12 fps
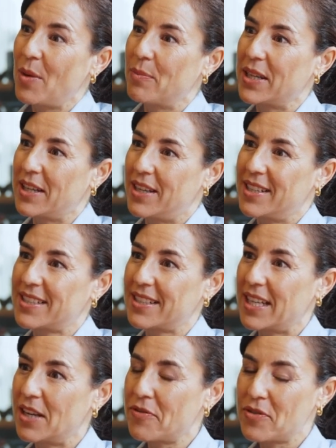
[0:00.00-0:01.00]
Because
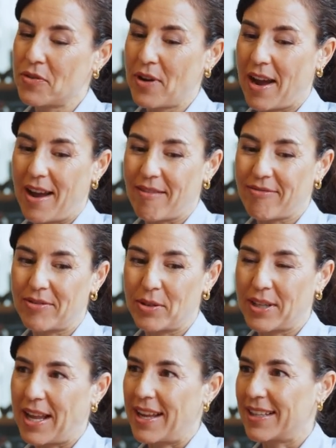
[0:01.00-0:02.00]
if you have
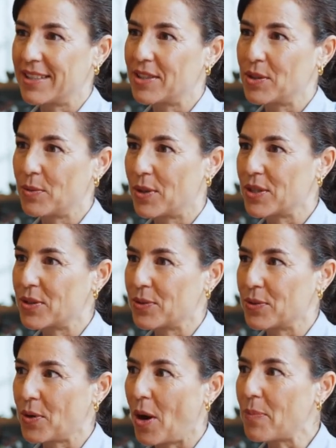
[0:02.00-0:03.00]
land, you want
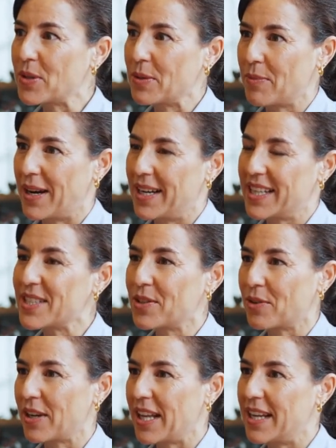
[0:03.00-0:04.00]
to optimize
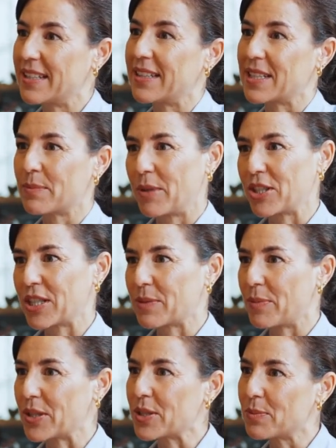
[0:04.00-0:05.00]
your land as much as
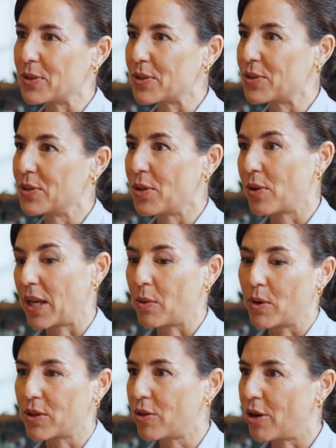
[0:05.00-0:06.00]
possible to know like
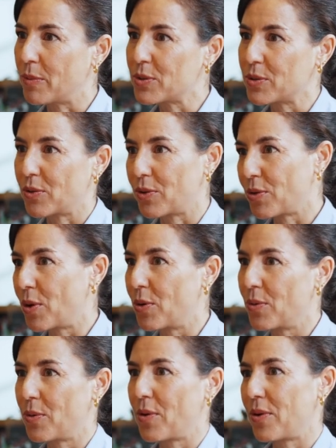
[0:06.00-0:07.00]
what crops
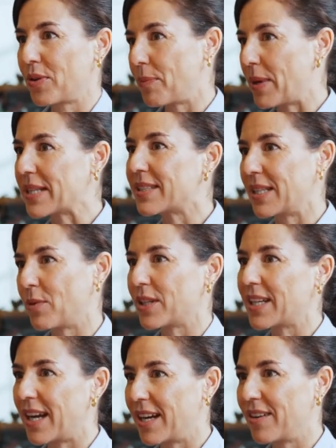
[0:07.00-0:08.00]
grow the best in
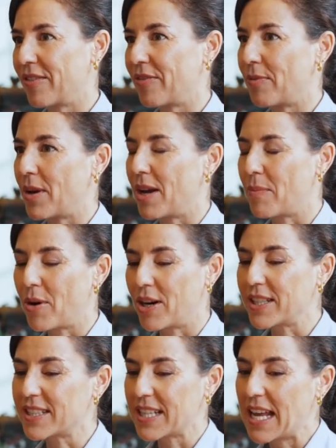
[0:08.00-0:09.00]
what kind of
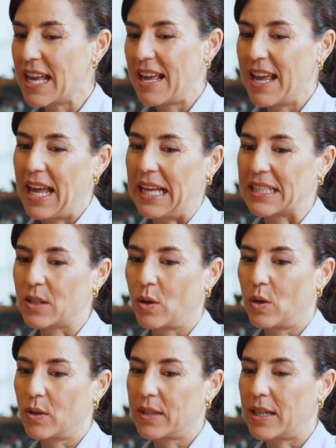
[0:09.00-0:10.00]
parts. And
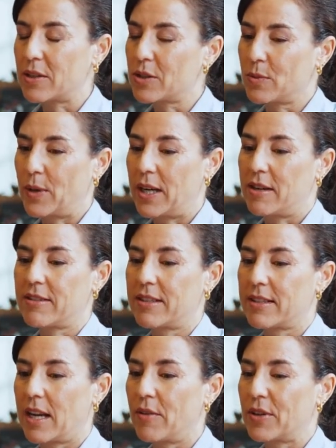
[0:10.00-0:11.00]
so there's where
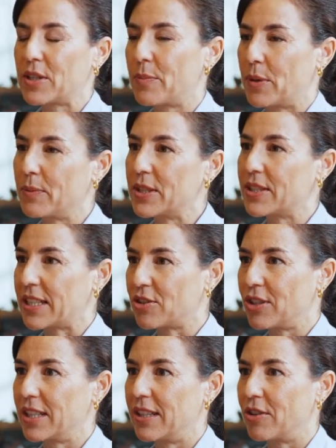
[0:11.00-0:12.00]
design of experiments
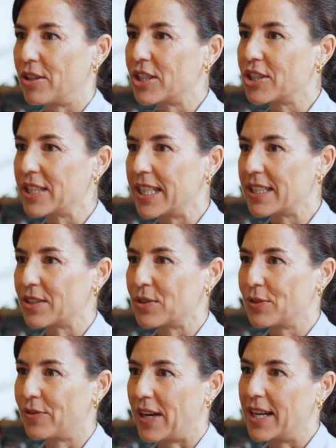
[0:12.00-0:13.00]
actually originated,
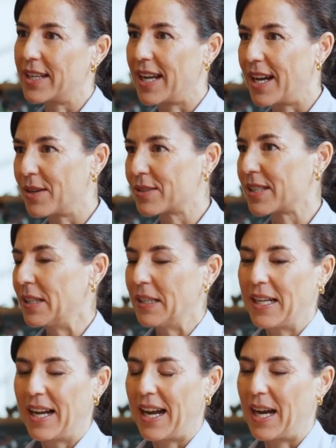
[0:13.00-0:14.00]
to find out
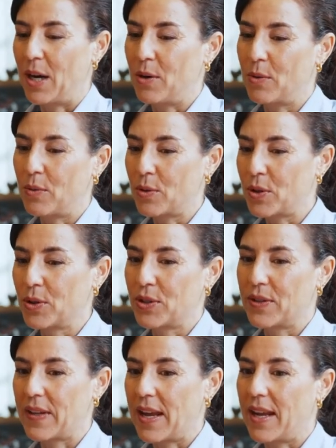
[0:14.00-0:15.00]
how
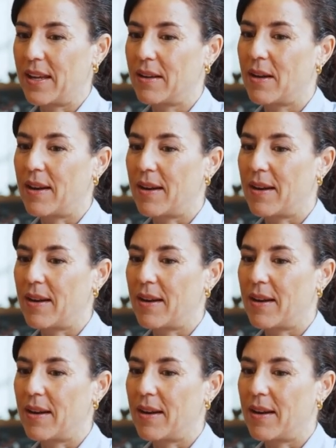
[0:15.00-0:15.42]
could they